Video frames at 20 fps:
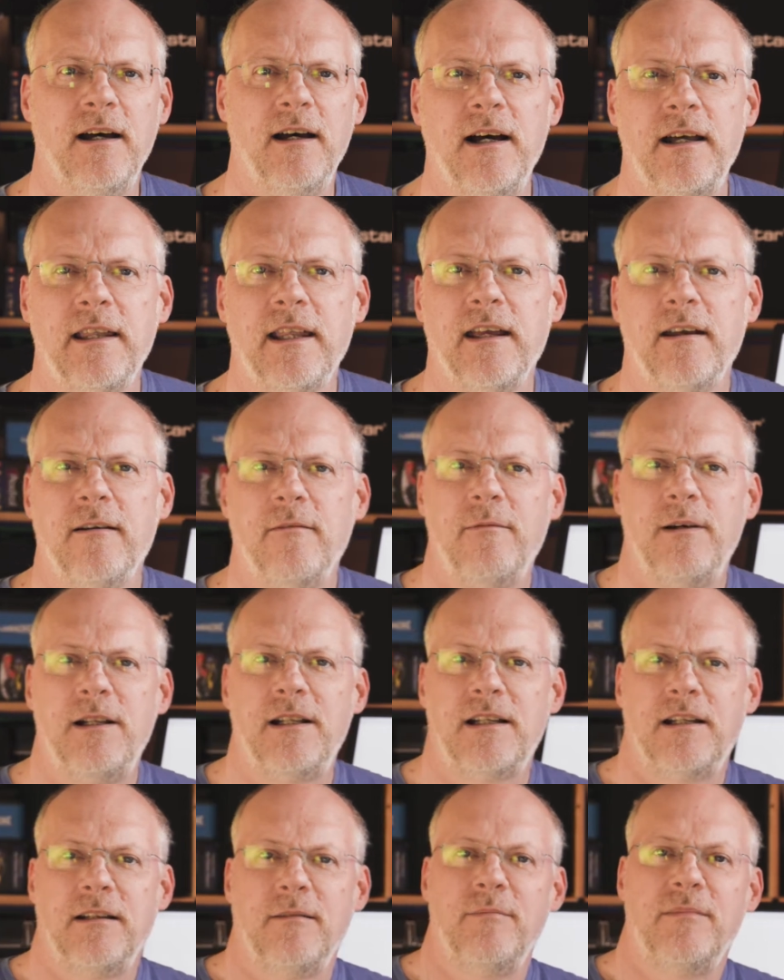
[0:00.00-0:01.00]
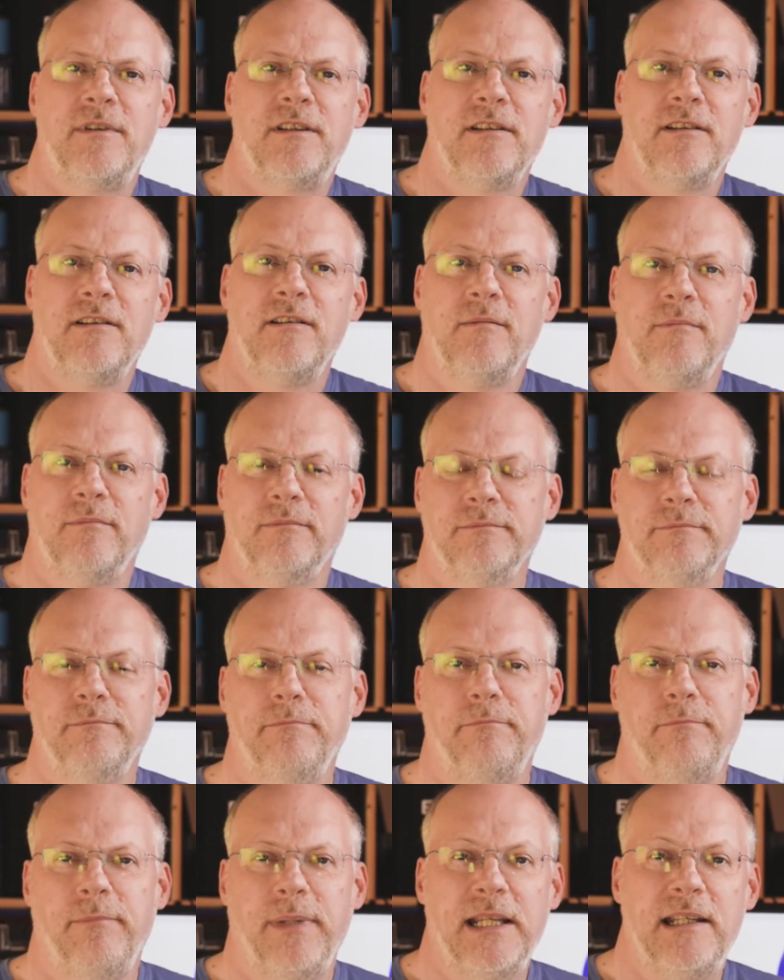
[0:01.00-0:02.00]
Hi there, welcome to
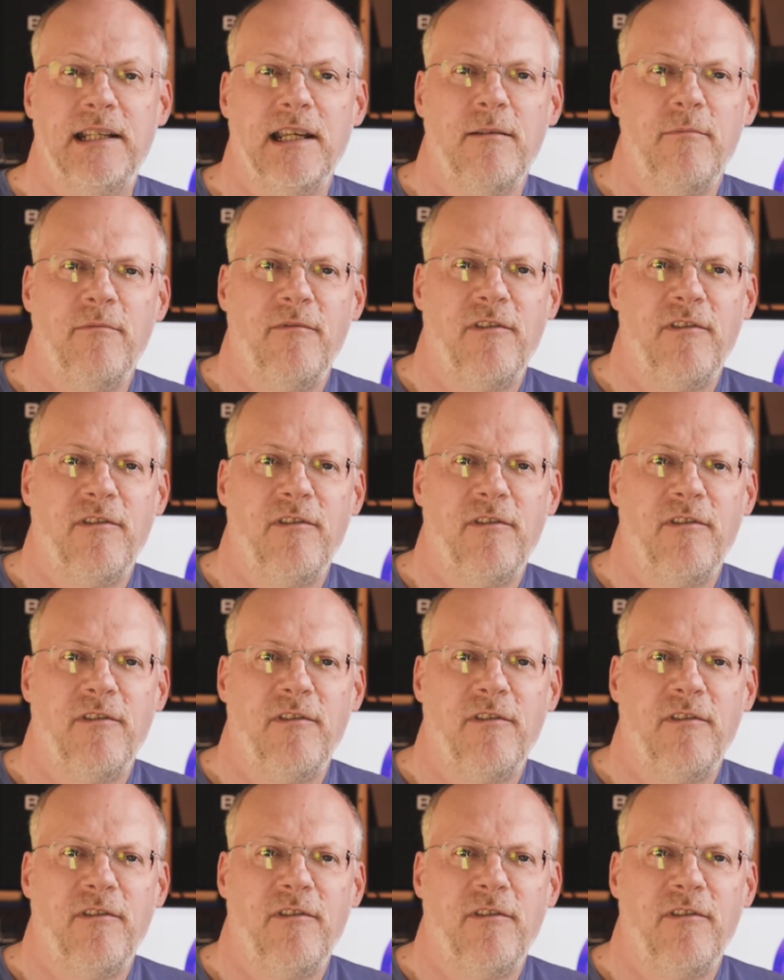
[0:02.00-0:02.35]
BDM